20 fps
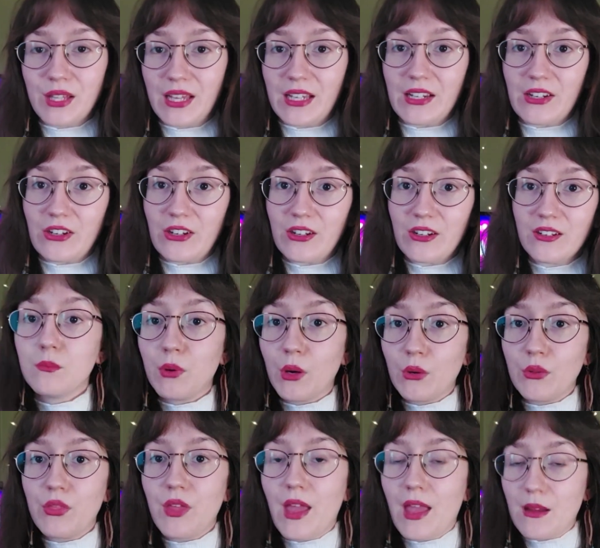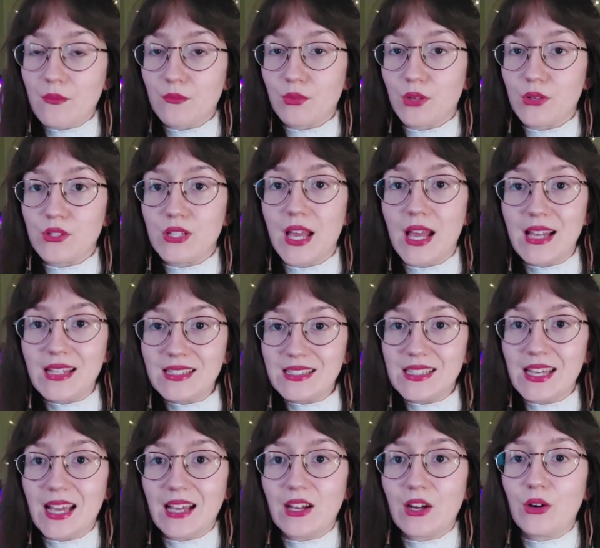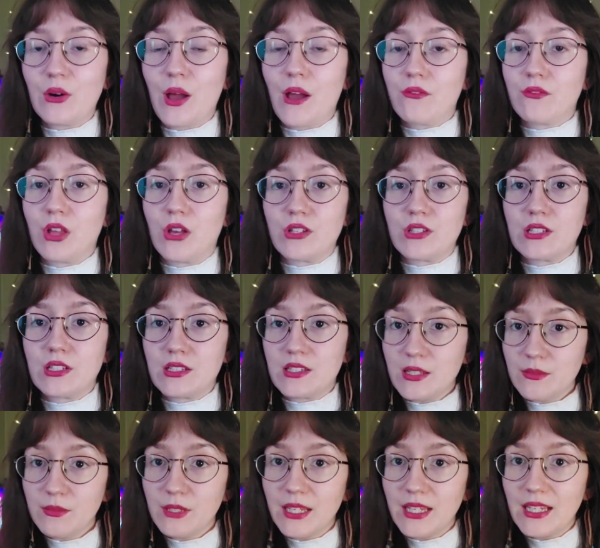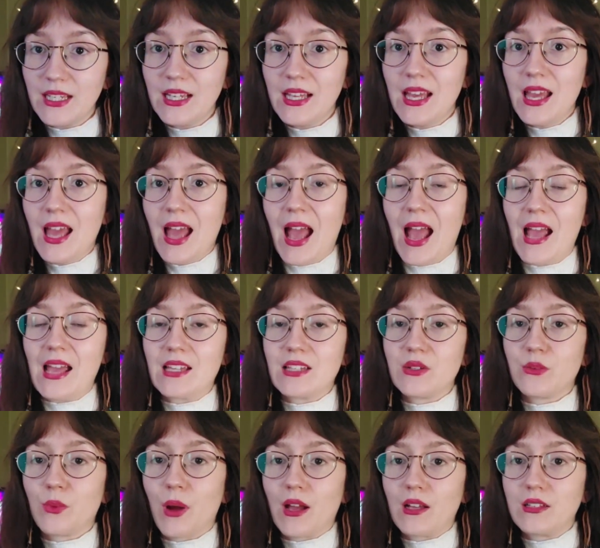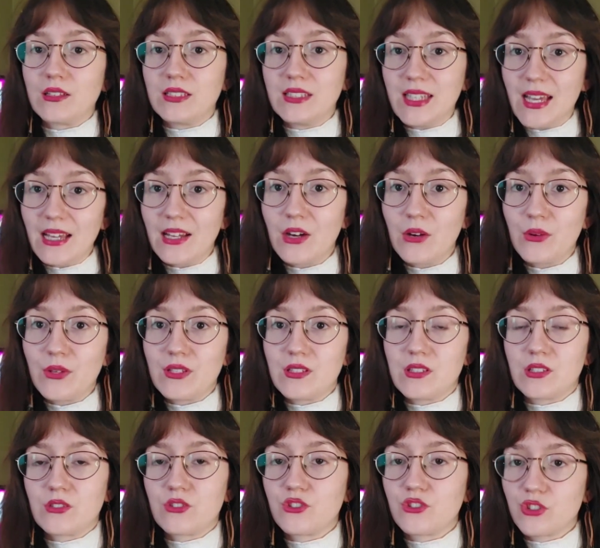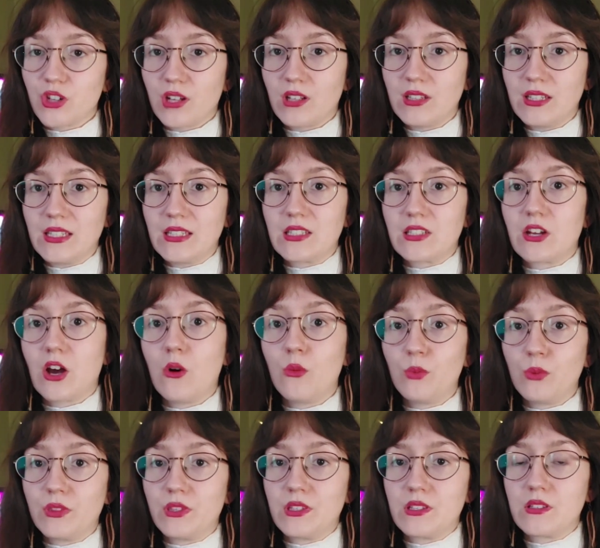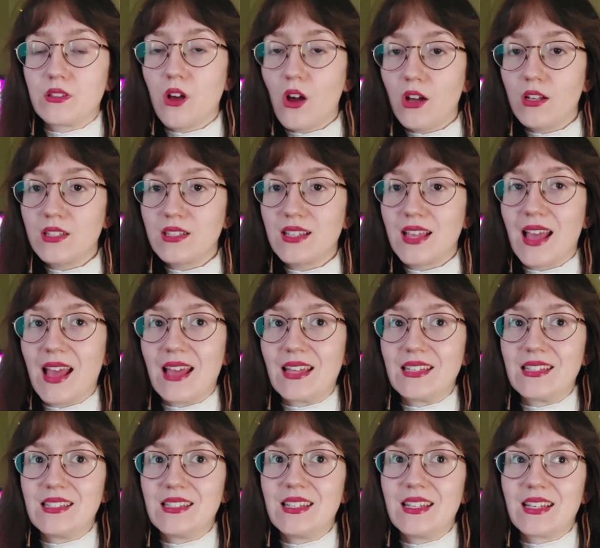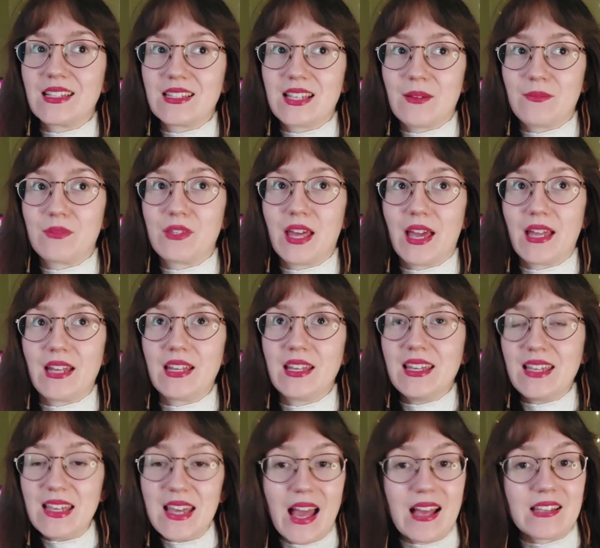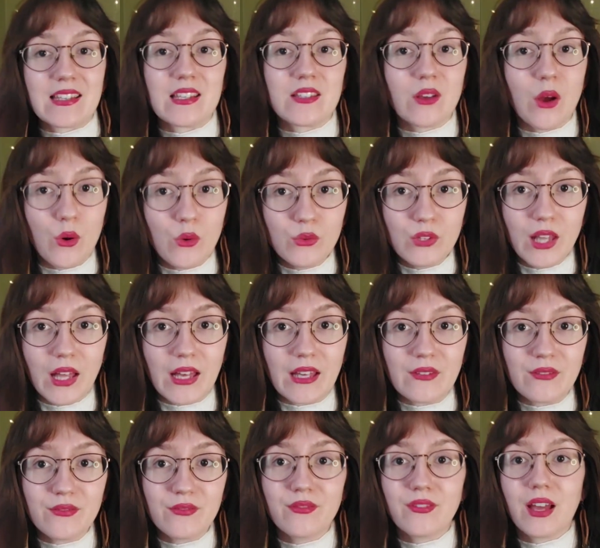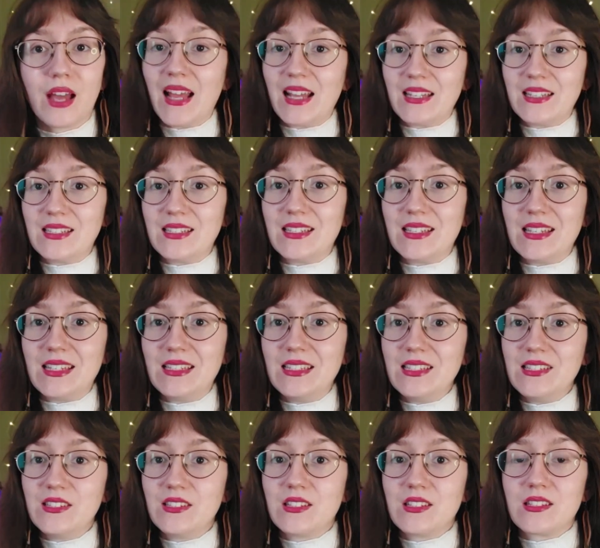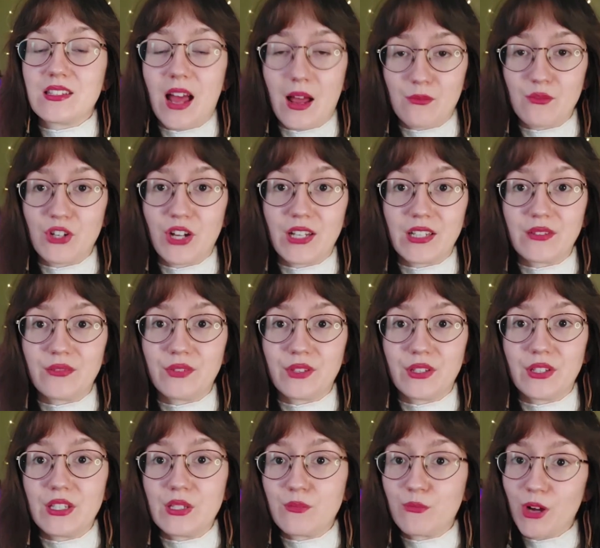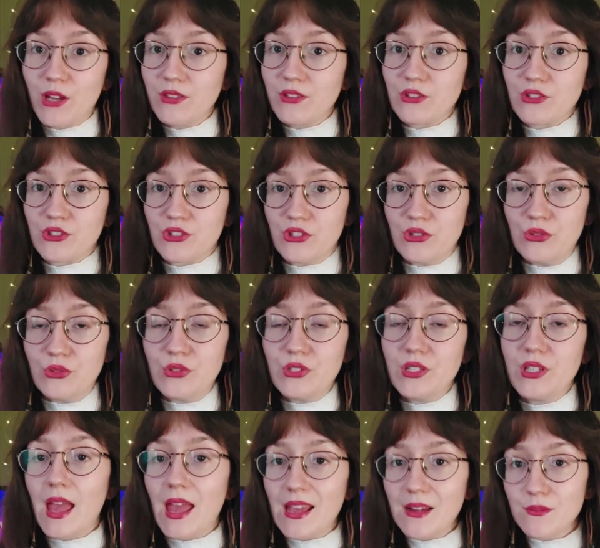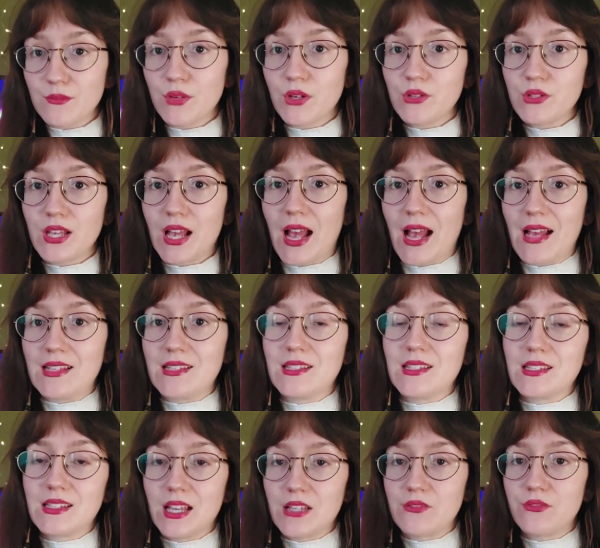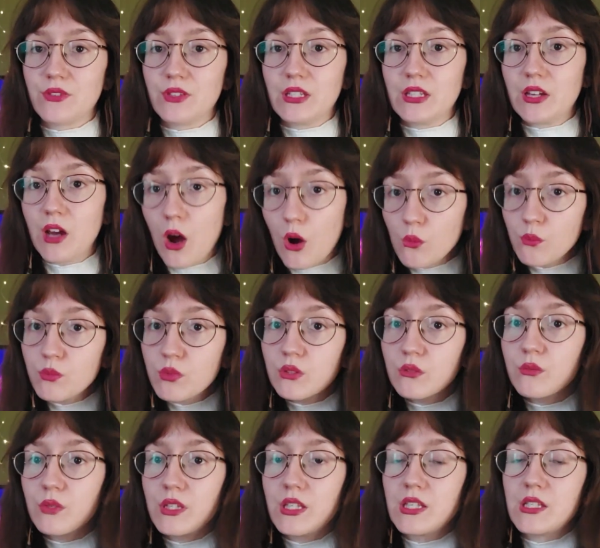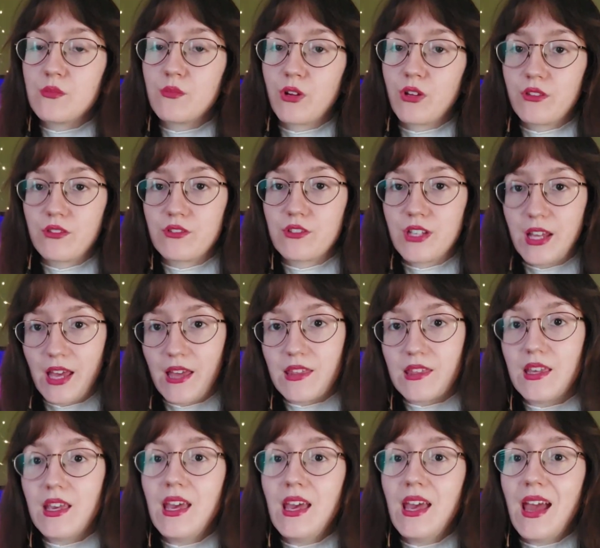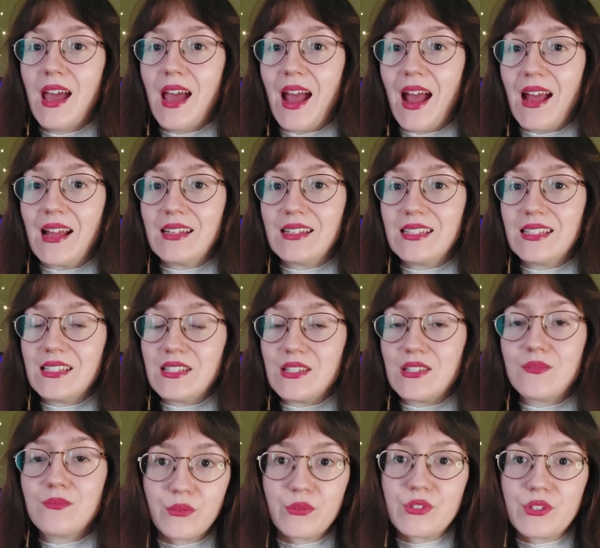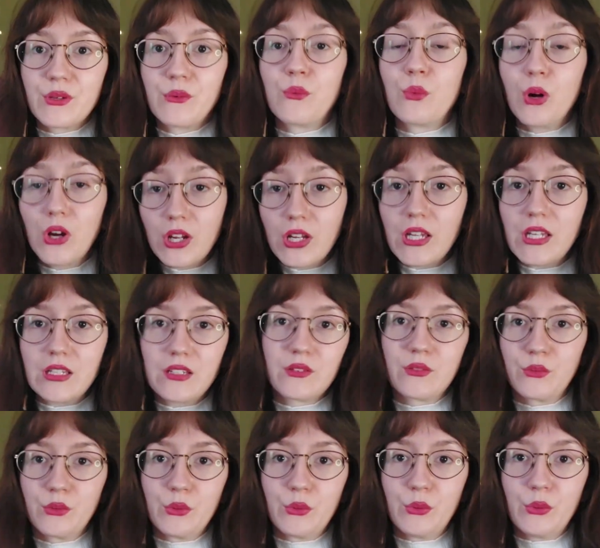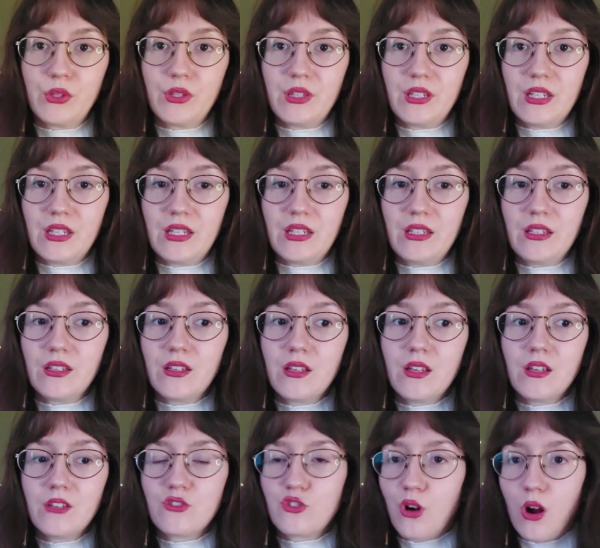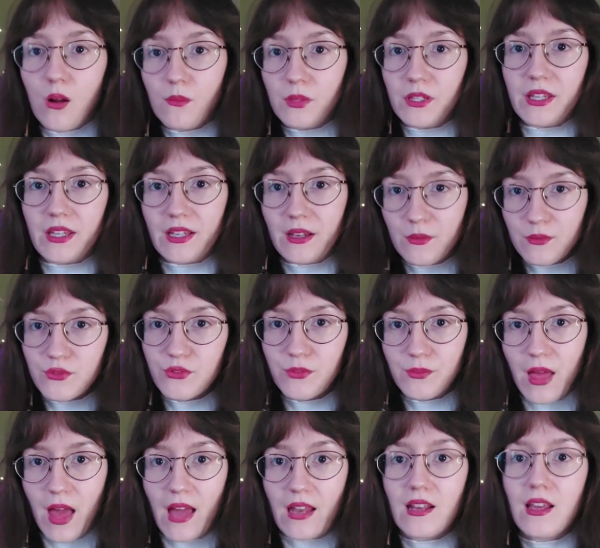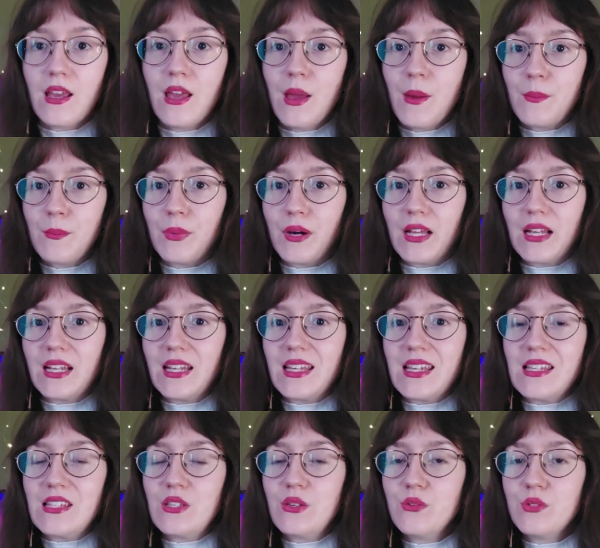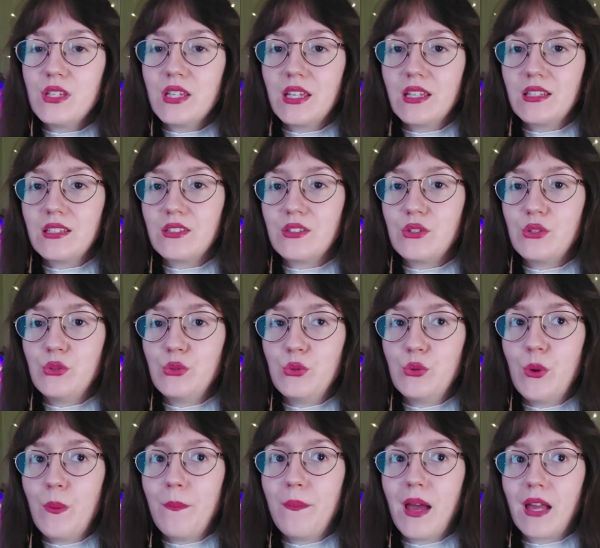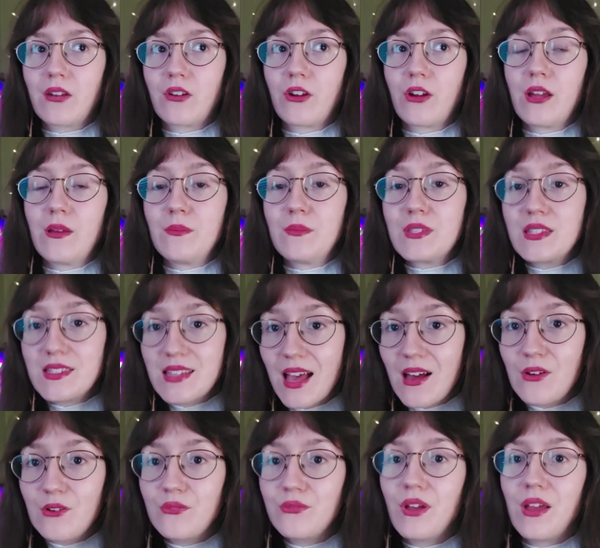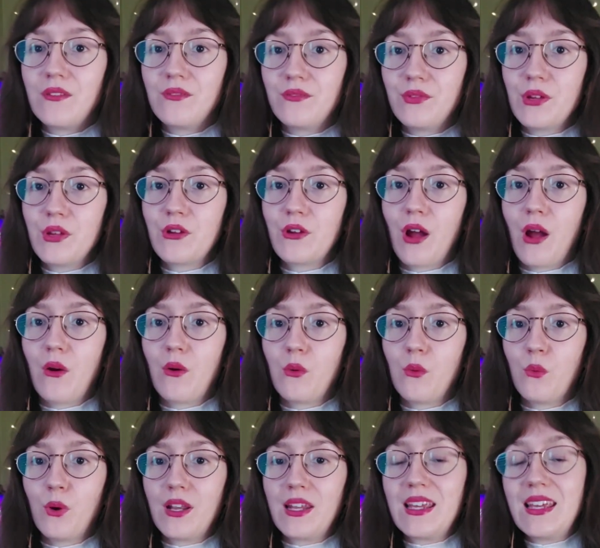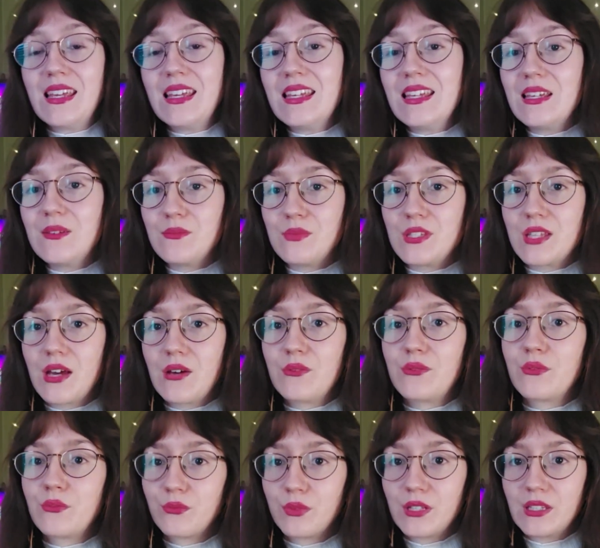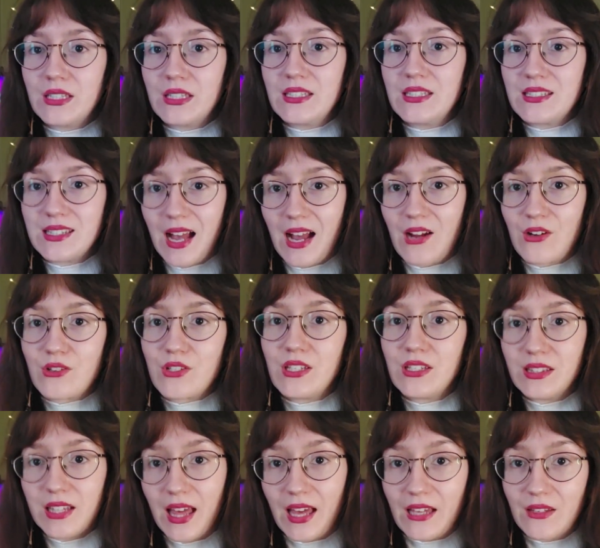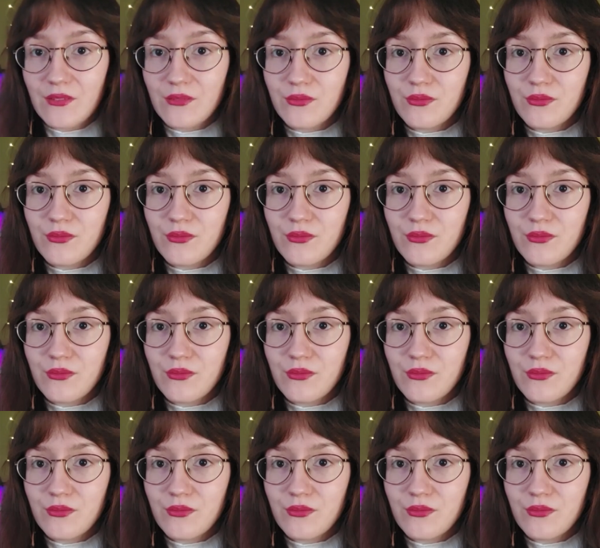like her. Both Ambrose and Diego have lost a sibling, and while Diego is still struggling to cope with this loss and accept that he has his own life and he needs to stop trying to fill his brother's shoes, Ambrose has successfully coped with his brother's death and is still working through the trauma that comes from that, but he's using it to better himself and figure out what he himself really desires in life.